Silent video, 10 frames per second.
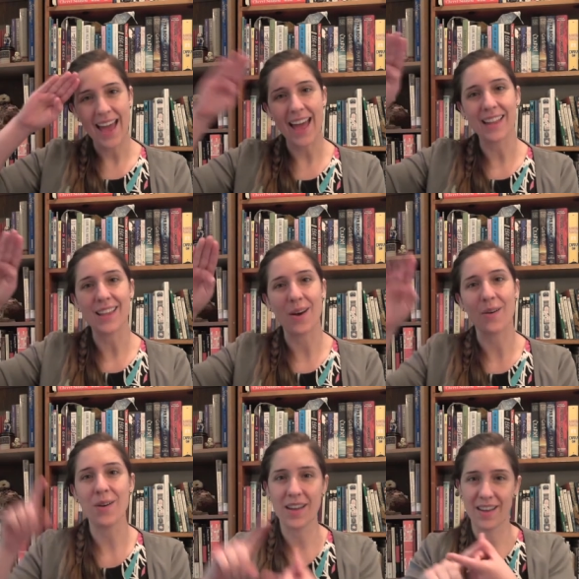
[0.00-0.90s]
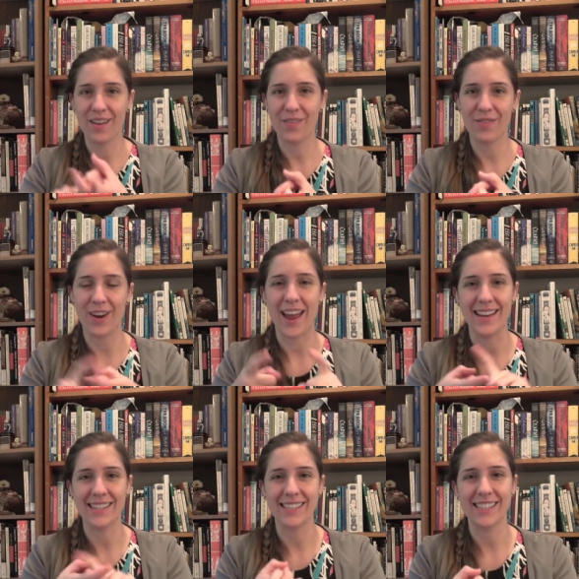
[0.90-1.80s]
Hello,
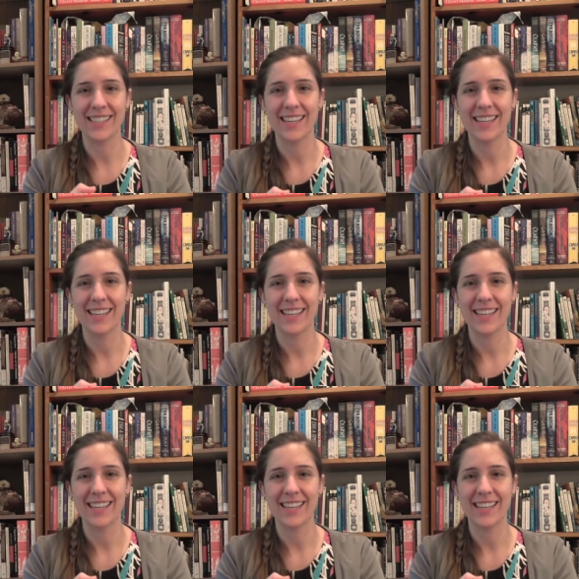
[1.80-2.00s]
friends.